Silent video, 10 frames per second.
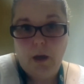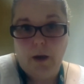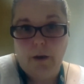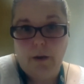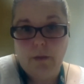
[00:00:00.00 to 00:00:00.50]

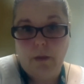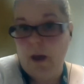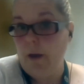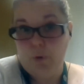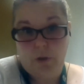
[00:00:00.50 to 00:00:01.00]

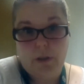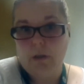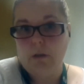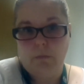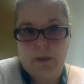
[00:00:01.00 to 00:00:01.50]
a
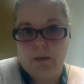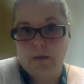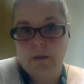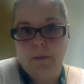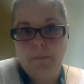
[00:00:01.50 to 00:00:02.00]
particular risk.